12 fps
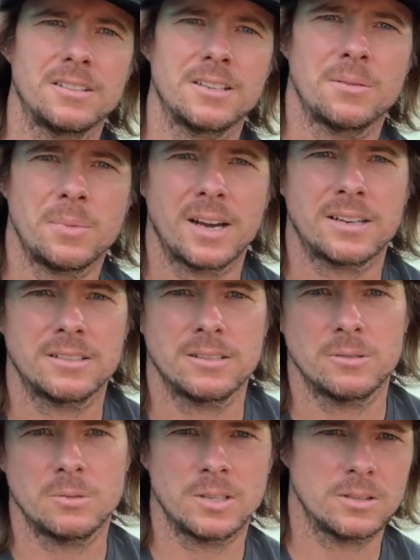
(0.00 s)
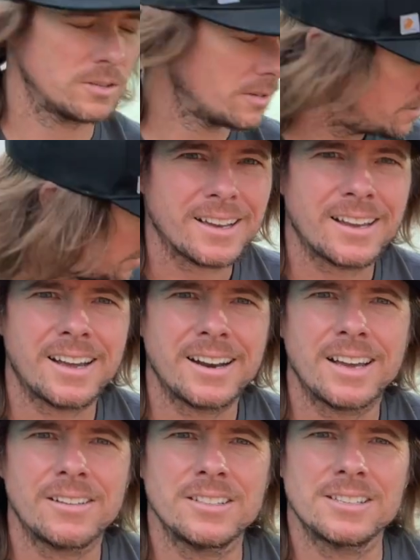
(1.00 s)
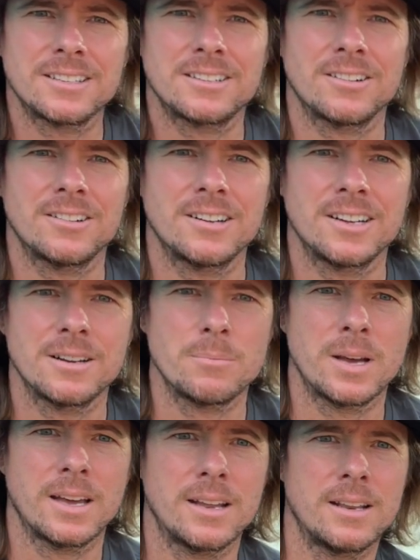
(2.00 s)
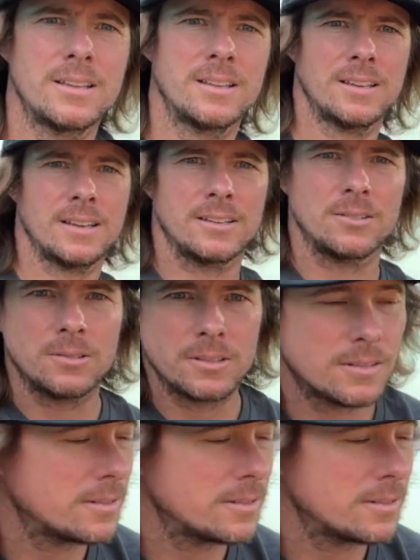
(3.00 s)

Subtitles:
get back to the wheels. I kind of have these turned at a bad angle. Let's